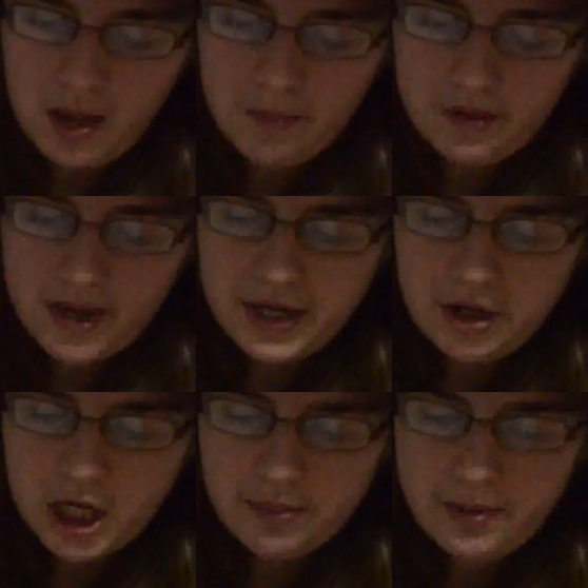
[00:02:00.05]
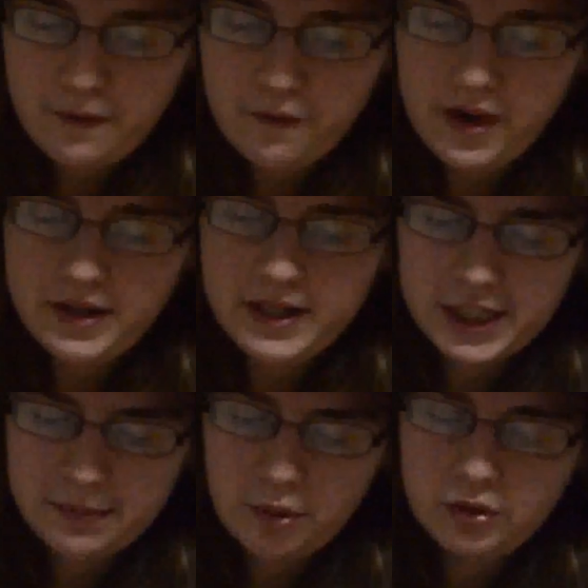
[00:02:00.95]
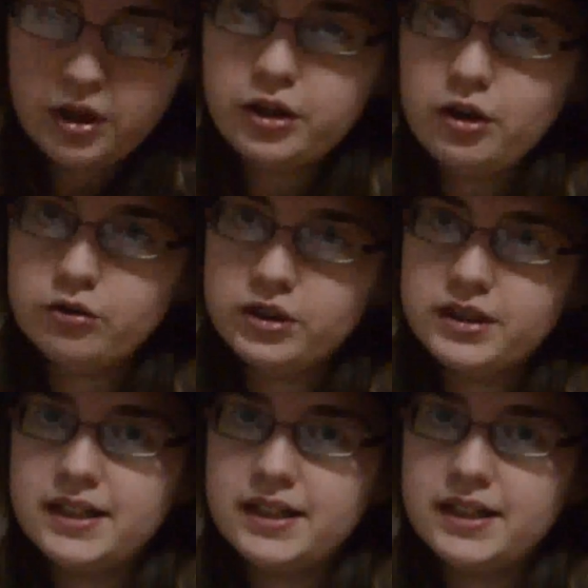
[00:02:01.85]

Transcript: Pretending not to be afraid, he spoke to the ghost